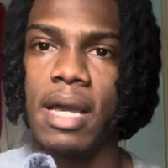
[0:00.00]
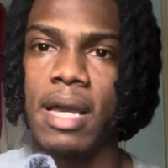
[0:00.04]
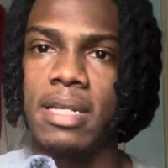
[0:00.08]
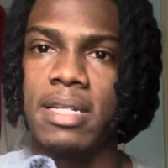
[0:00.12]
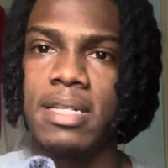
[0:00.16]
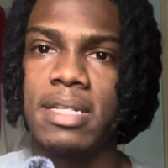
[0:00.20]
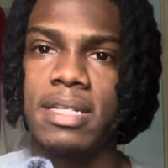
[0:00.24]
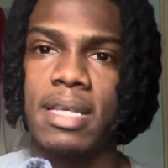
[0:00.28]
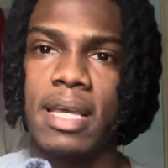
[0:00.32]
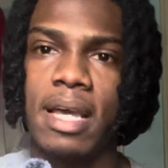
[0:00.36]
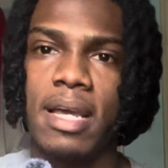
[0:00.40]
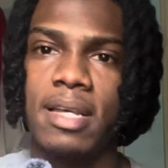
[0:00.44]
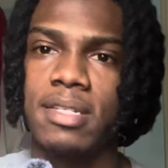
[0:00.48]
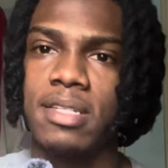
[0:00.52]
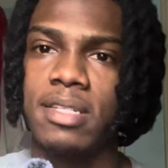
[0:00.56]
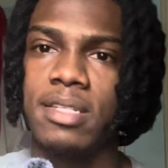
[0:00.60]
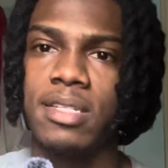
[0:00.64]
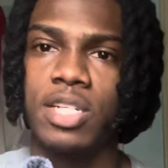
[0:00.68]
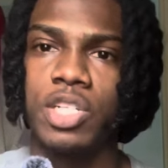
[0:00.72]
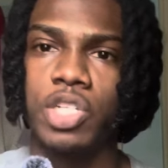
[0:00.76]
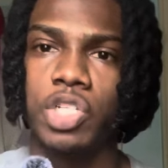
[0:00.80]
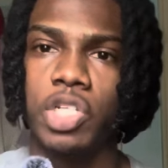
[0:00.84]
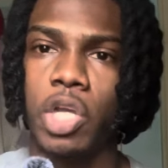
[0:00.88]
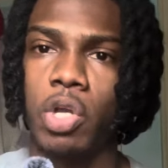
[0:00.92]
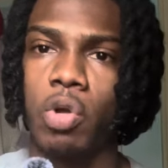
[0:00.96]

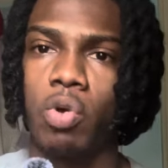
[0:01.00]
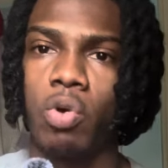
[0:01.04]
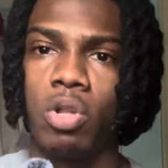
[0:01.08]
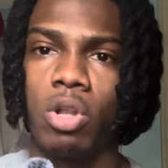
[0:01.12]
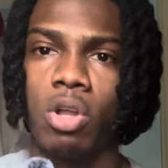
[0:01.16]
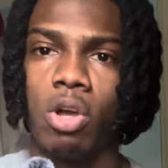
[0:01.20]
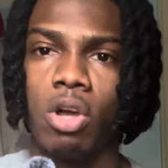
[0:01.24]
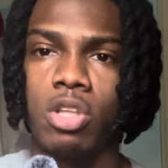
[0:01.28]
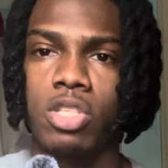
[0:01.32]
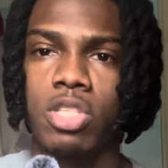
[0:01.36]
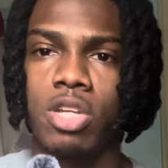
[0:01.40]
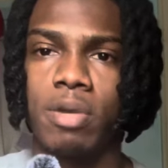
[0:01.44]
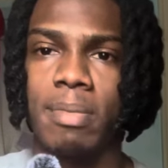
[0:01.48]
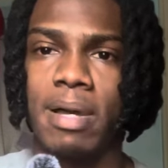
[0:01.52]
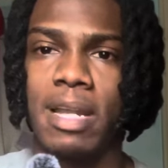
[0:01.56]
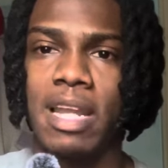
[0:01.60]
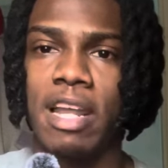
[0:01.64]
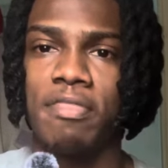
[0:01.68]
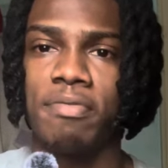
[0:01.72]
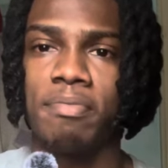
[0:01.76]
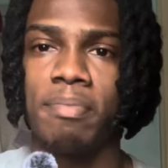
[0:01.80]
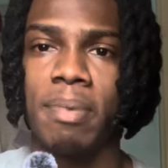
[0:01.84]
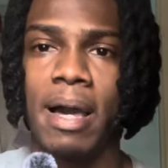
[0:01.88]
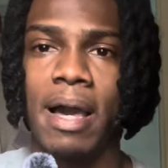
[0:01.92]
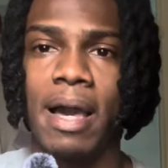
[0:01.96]
Zinchenko long term at
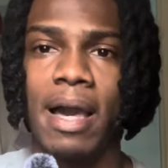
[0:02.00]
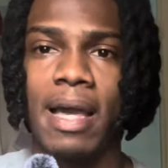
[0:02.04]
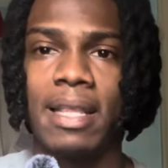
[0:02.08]
left back.